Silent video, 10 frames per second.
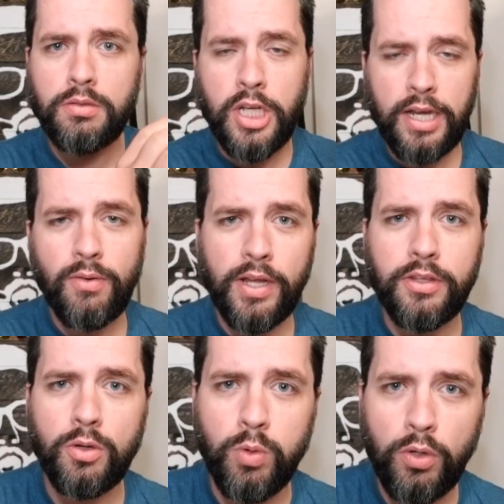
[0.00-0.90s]
Channel out
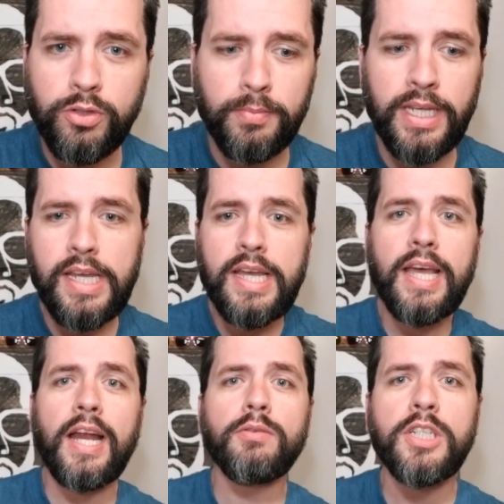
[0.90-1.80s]
there roast me,
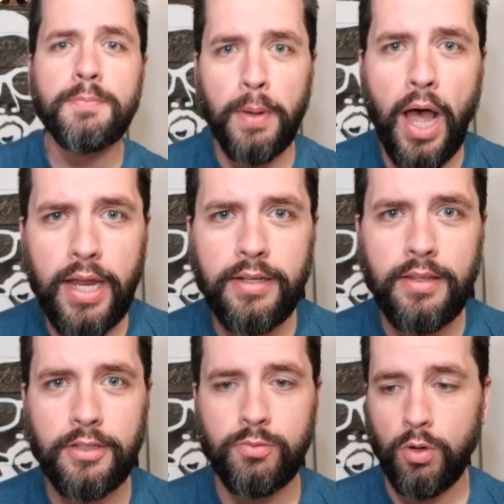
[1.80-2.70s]
and I respond to
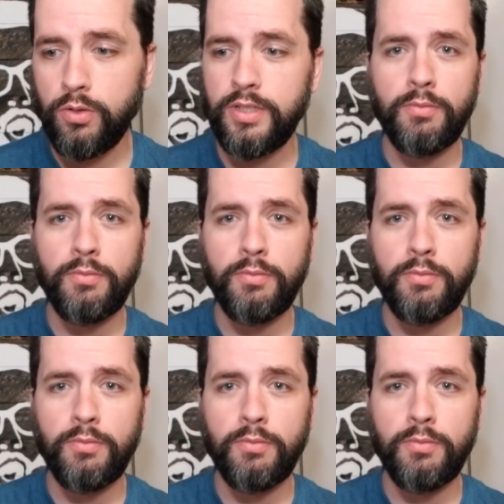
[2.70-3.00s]
this roast.